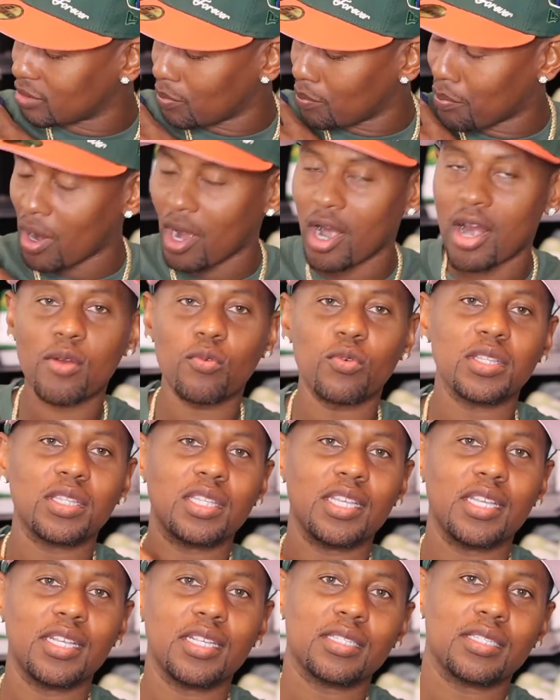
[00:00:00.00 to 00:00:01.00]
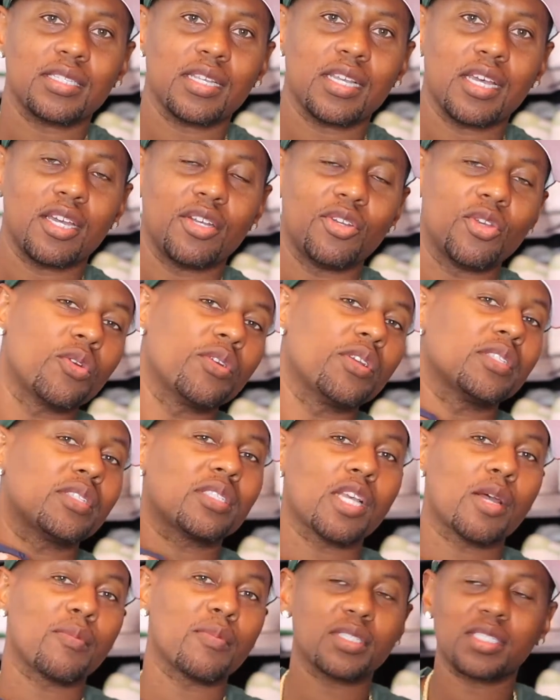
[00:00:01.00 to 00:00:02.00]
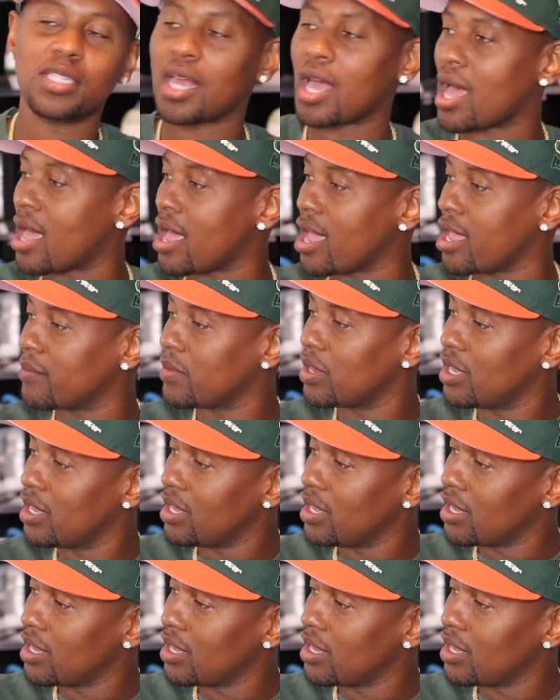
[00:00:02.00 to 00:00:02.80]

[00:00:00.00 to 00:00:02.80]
some burn with this during the summertime